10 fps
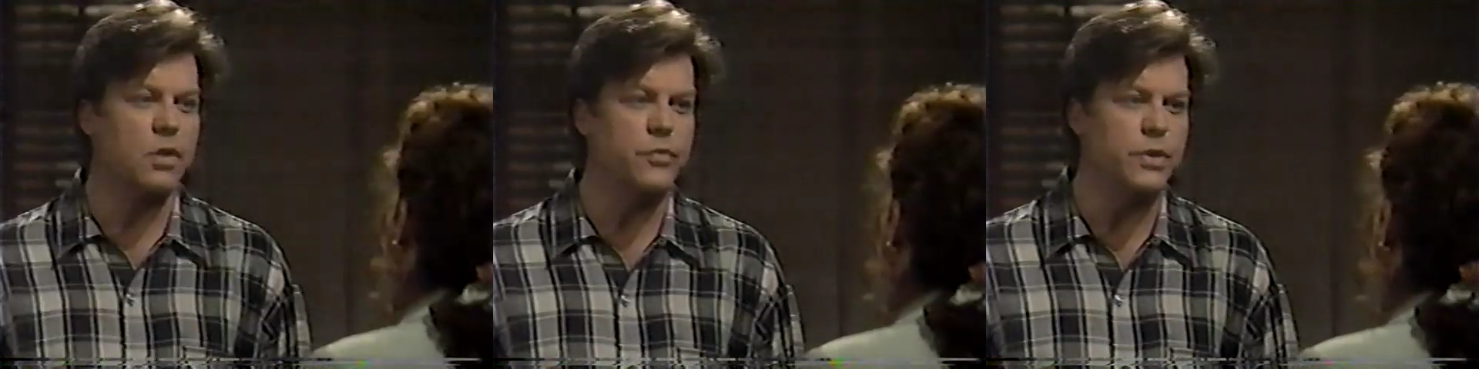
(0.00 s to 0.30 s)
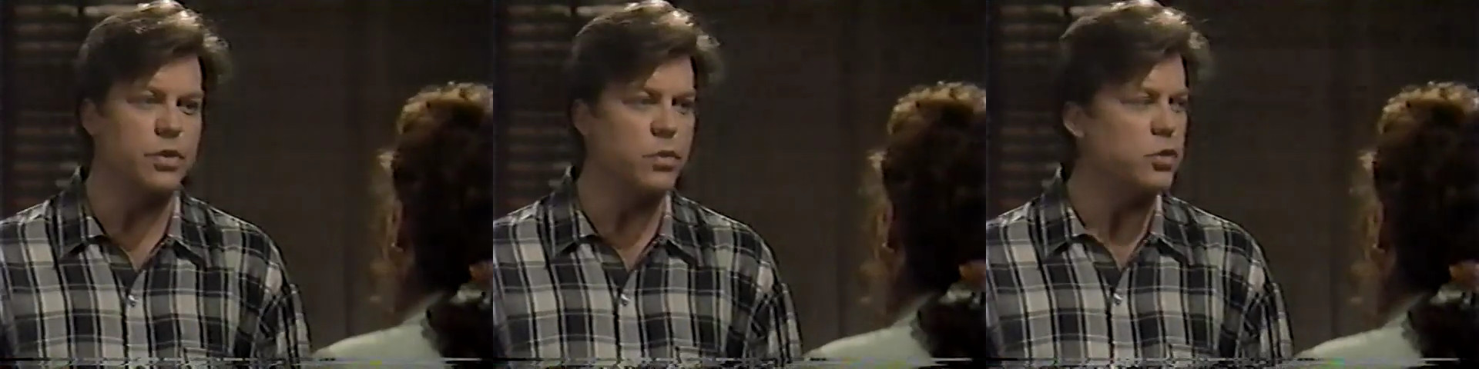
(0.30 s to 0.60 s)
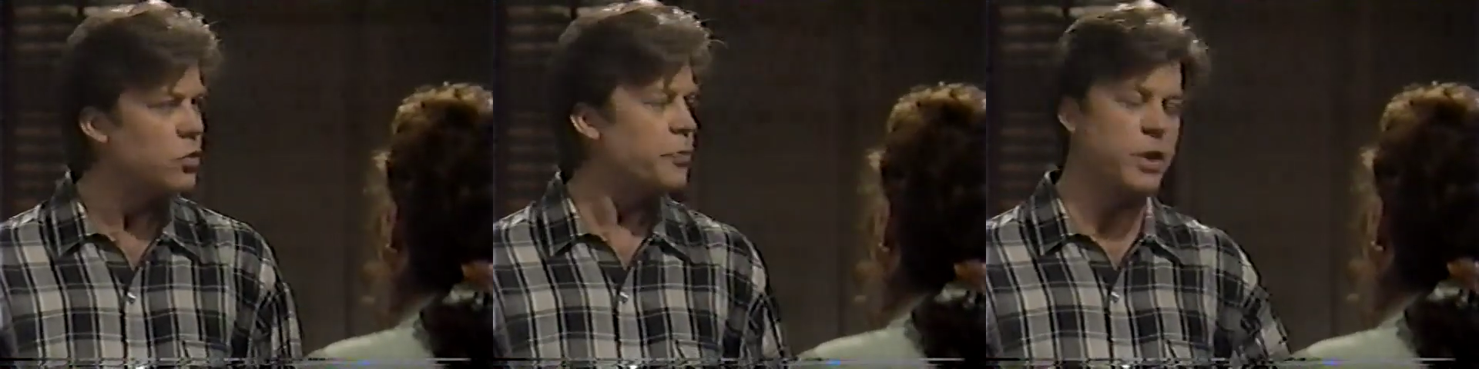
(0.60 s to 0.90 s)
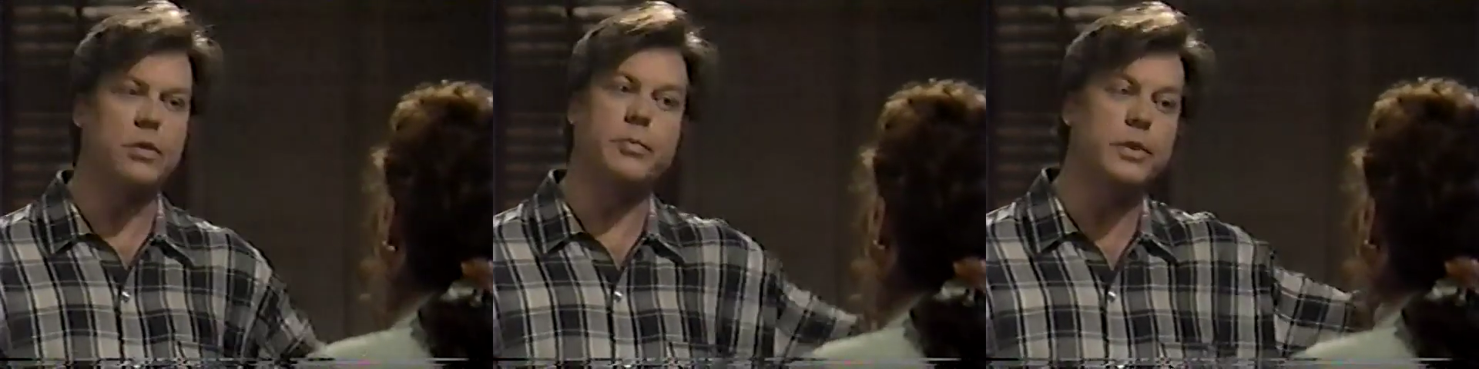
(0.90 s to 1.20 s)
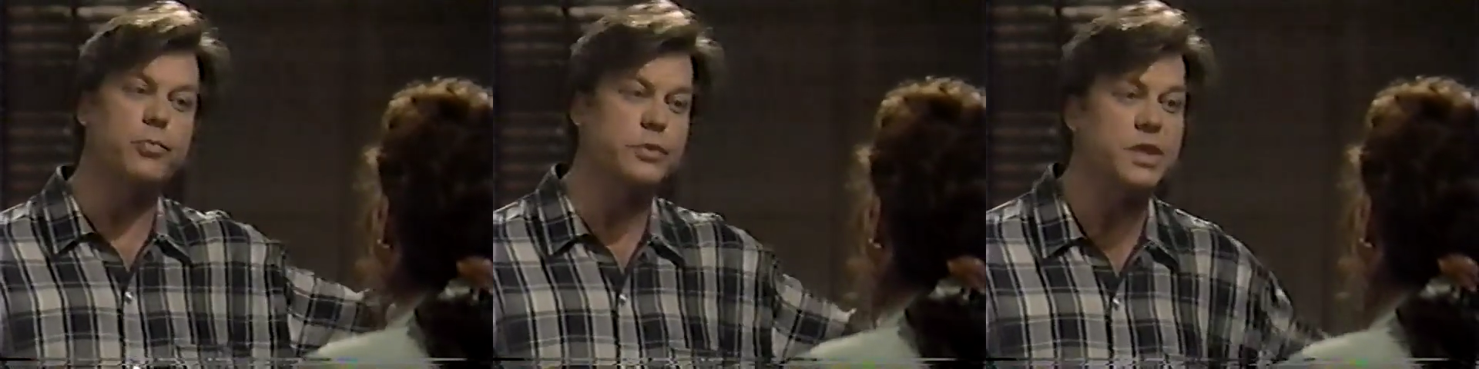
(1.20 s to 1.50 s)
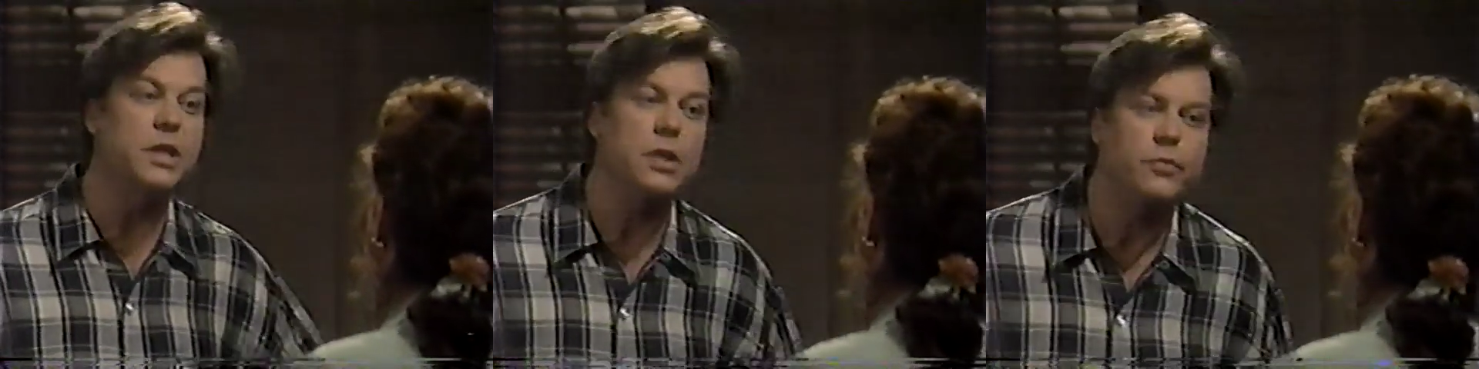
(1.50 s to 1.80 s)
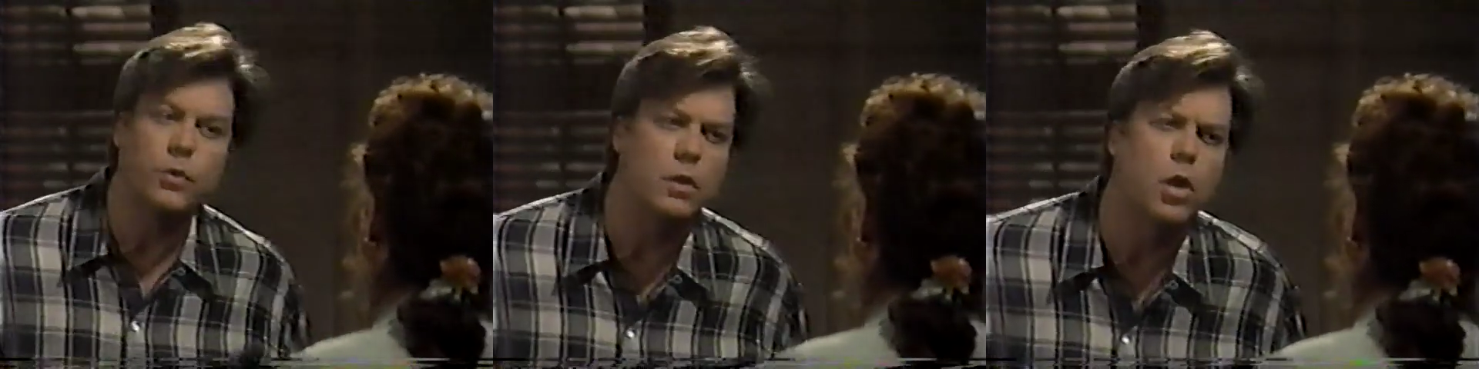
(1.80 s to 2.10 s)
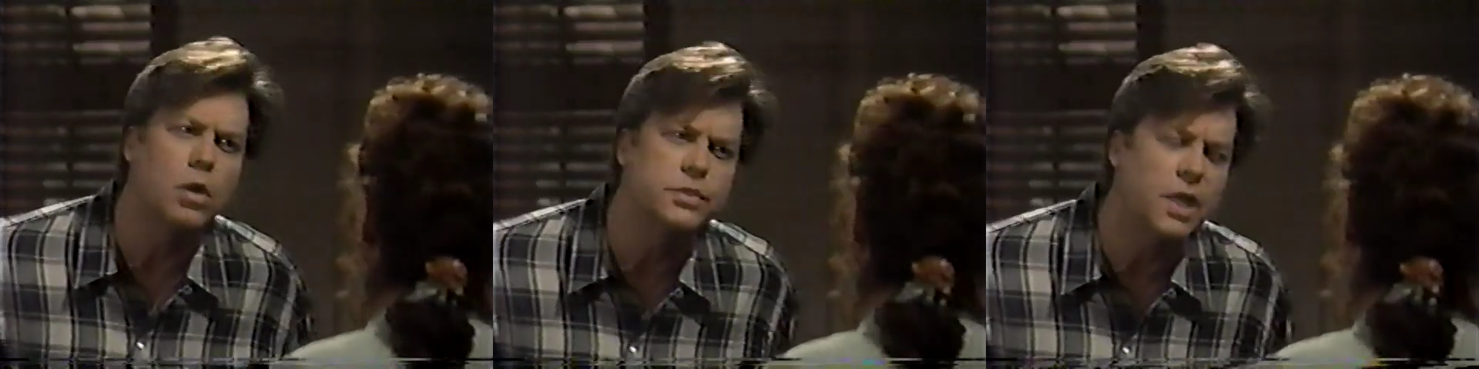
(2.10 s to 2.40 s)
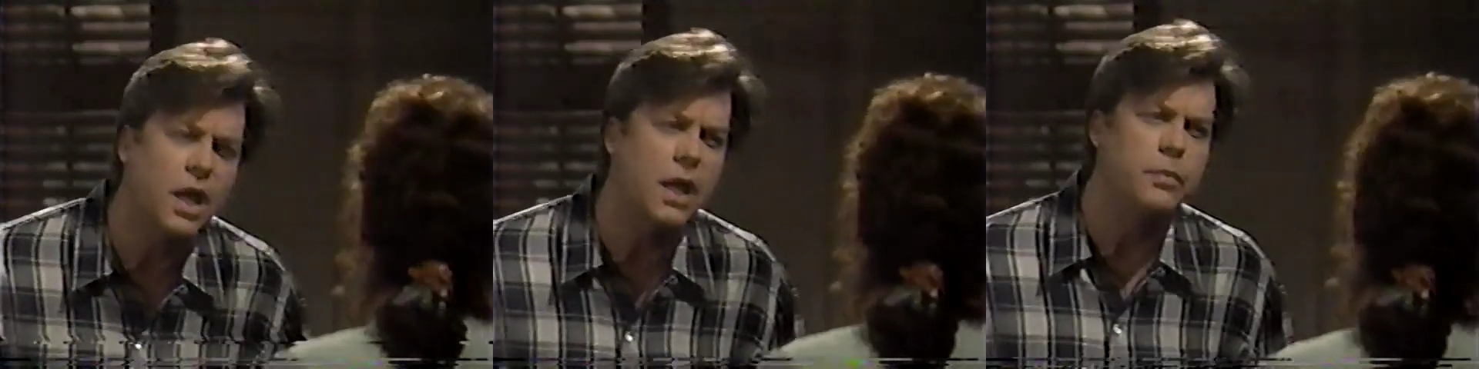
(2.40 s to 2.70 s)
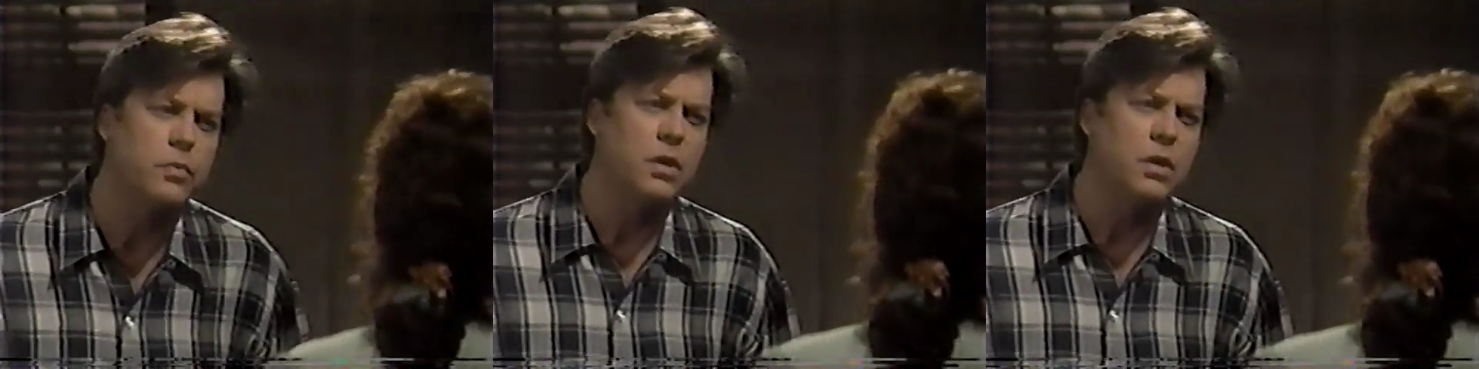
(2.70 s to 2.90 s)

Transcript: hard for you. You've apparently been pretending for a long time.